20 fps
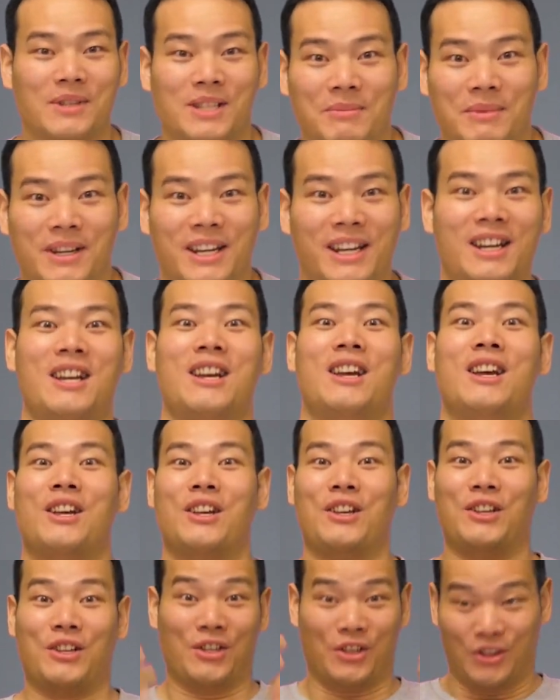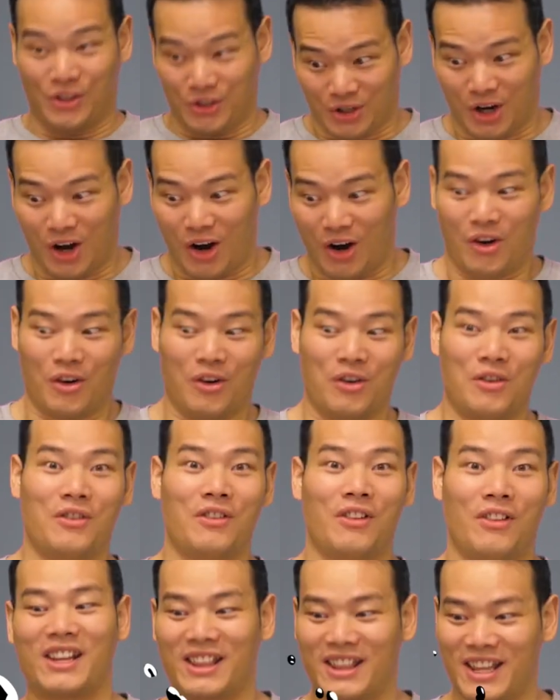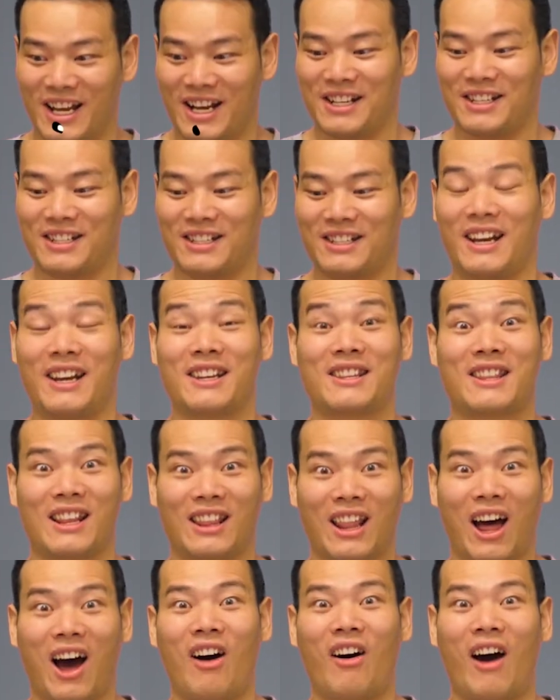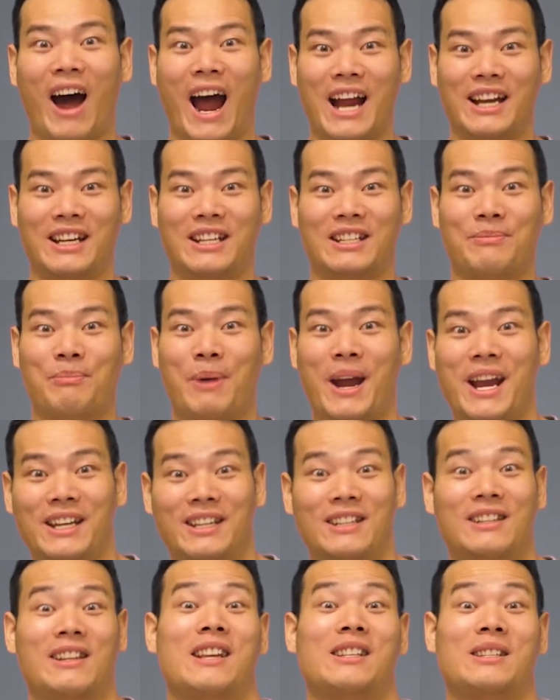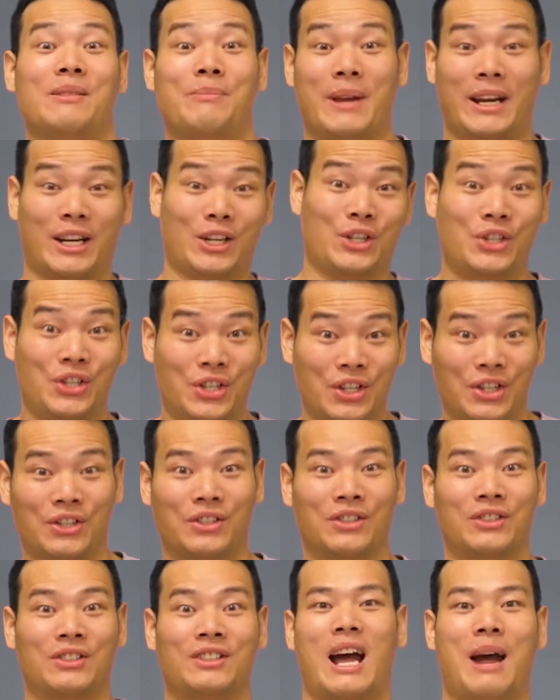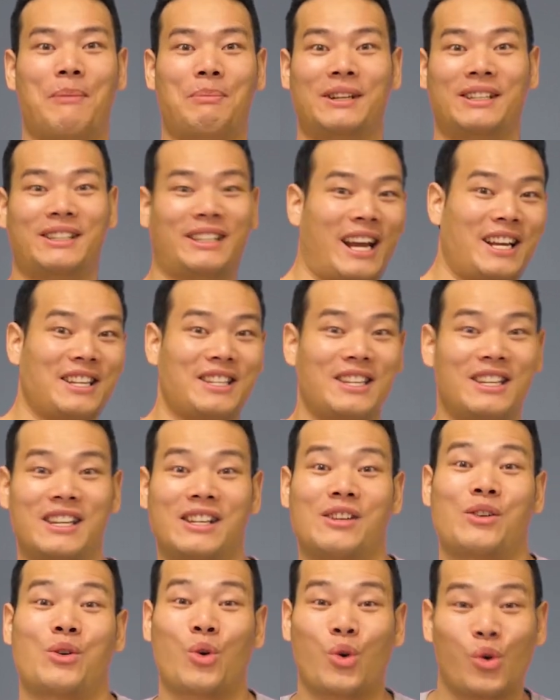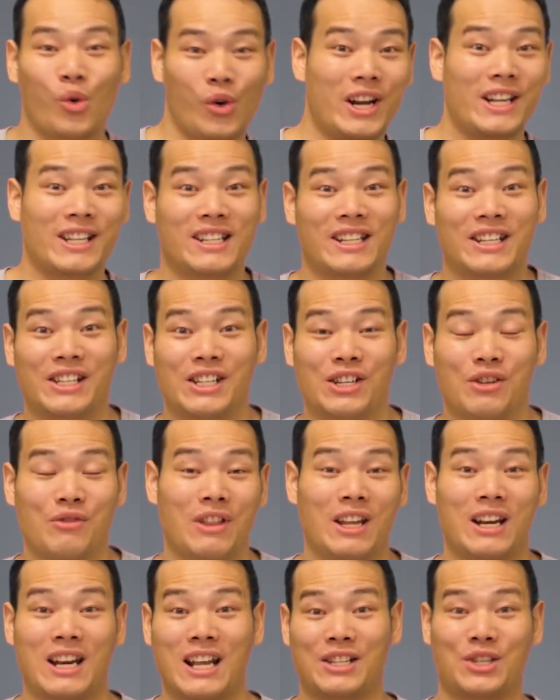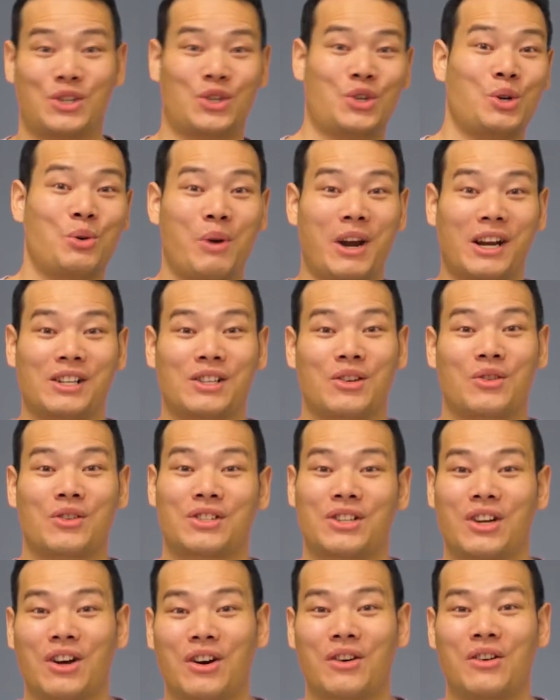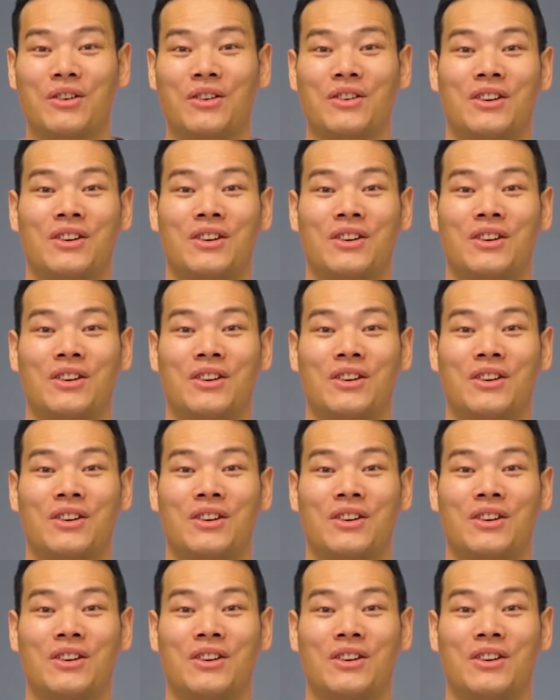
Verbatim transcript: Sammy here. So this is the long-anticipated LaserPecker 2. I've been testing it crazily during the last 2 weeks or so.